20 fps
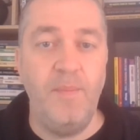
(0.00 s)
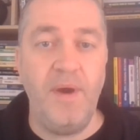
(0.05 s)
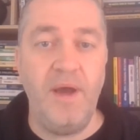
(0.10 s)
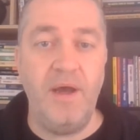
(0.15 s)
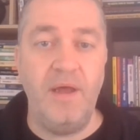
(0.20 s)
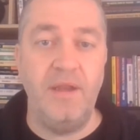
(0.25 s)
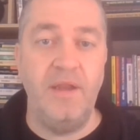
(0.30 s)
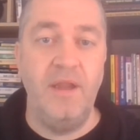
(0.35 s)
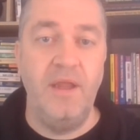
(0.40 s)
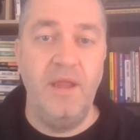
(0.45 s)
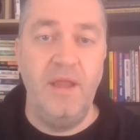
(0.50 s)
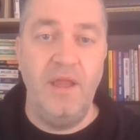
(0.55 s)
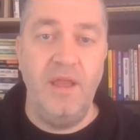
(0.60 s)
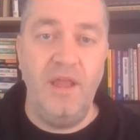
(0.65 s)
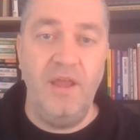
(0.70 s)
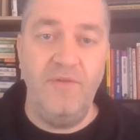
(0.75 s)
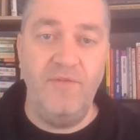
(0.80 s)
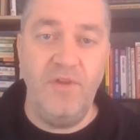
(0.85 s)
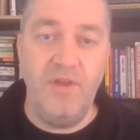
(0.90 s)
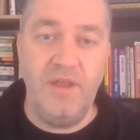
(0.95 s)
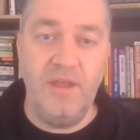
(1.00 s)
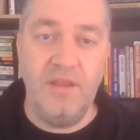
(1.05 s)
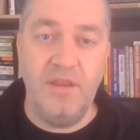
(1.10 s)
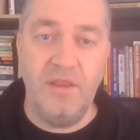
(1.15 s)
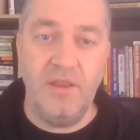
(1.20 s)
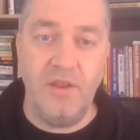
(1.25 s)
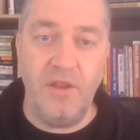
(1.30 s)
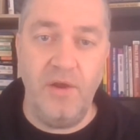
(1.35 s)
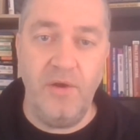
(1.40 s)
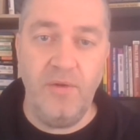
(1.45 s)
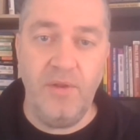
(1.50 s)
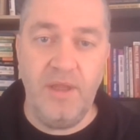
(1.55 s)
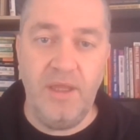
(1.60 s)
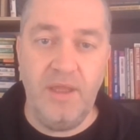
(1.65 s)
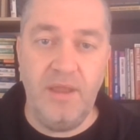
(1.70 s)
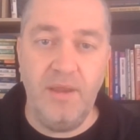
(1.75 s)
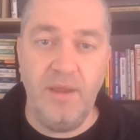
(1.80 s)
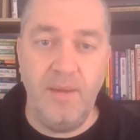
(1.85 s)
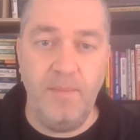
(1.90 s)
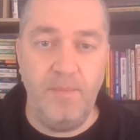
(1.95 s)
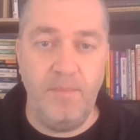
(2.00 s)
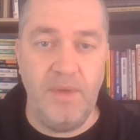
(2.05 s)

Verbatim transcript: but if you can slowly